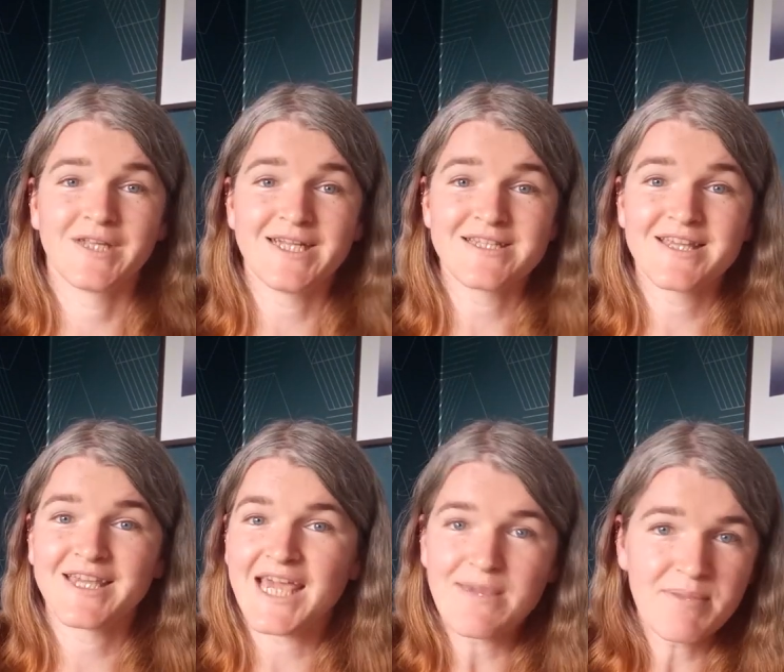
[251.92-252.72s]
It's a
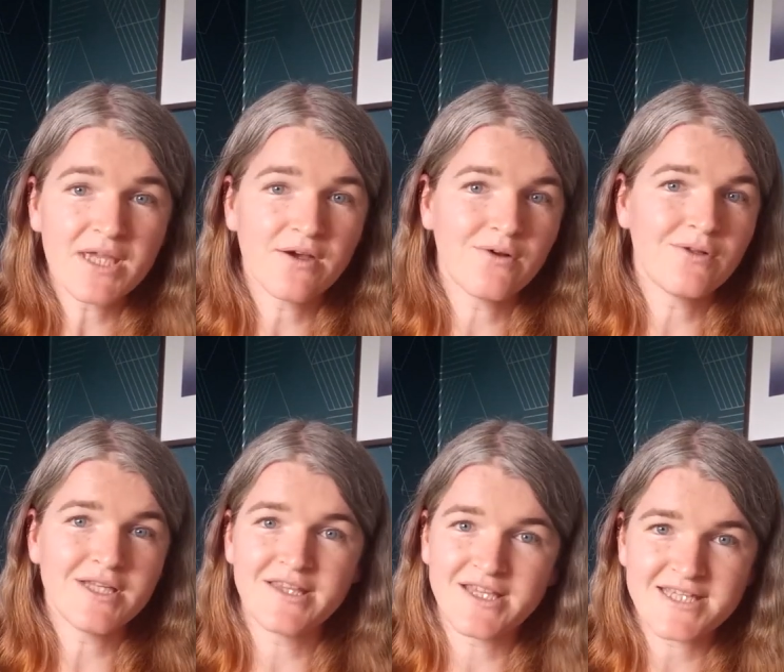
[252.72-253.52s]
gaping
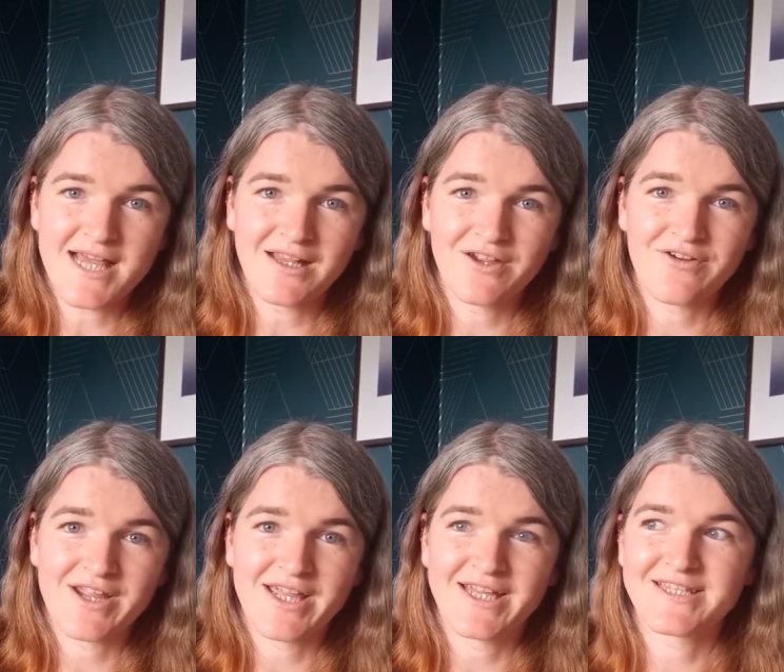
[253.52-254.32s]
hole in this allegory.